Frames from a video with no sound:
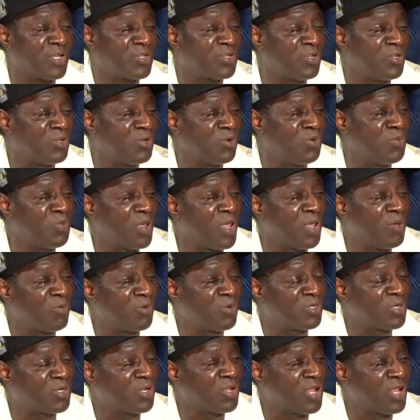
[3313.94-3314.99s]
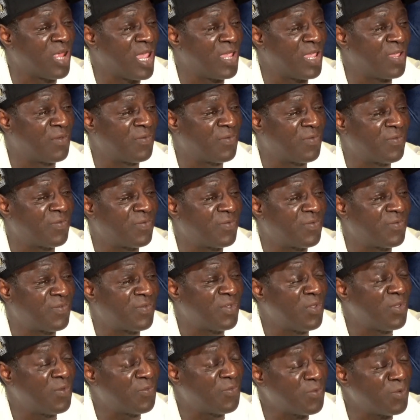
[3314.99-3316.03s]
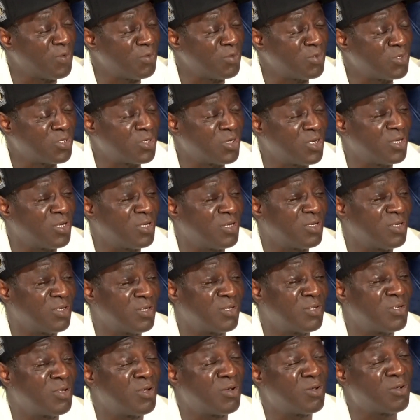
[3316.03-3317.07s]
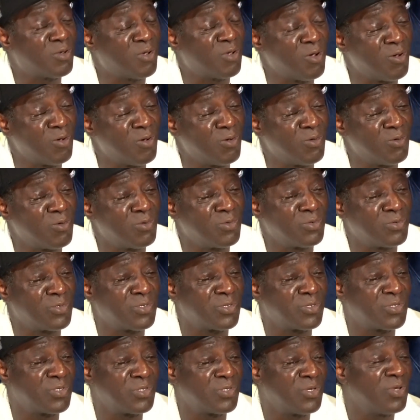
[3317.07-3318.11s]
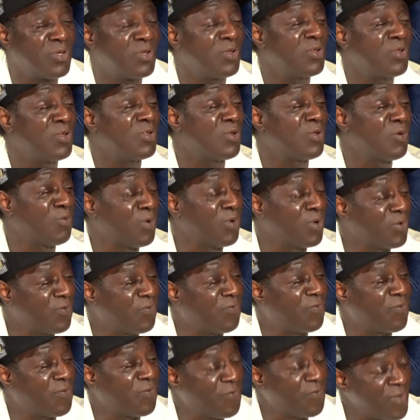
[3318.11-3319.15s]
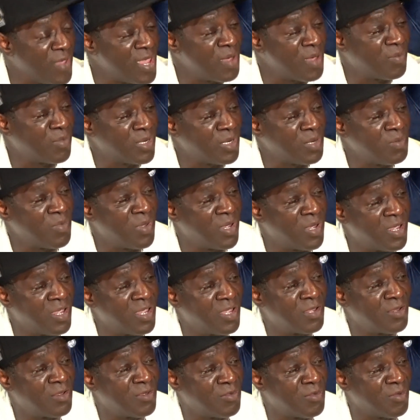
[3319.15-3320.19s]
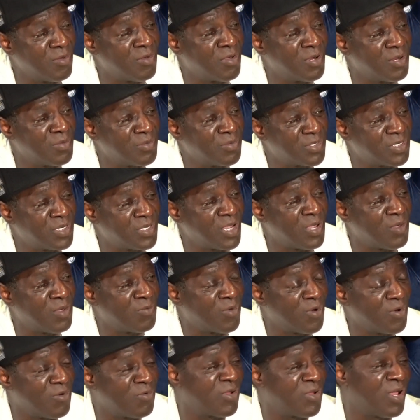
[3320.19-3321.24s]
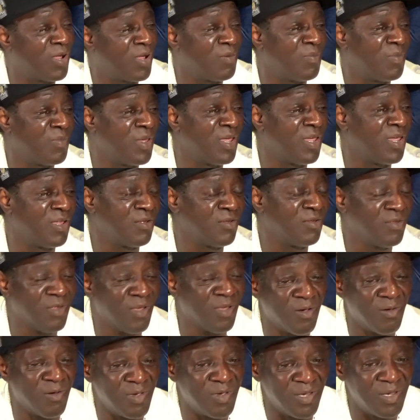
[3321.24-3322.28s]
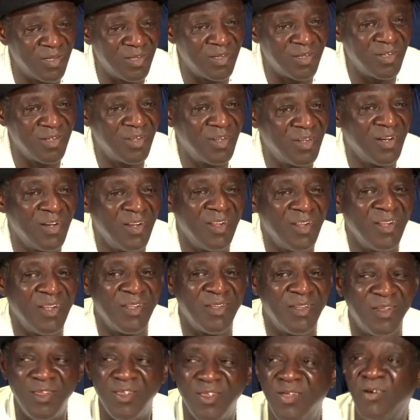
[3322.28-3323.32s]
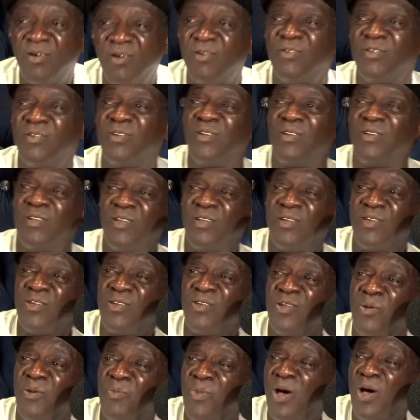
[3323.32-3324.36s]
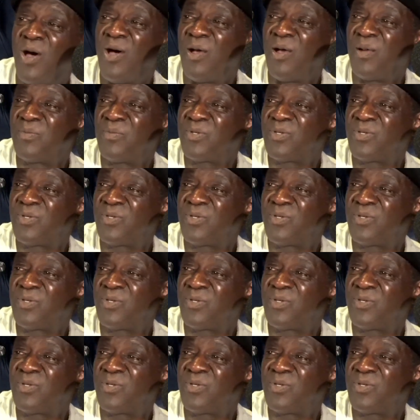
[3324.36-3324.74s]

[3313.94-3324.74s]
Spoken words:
you, man, with your life, your future, your goals, your wonderful family, man. You know what I'm saying? Word up, man. You know, and you know, your mom's.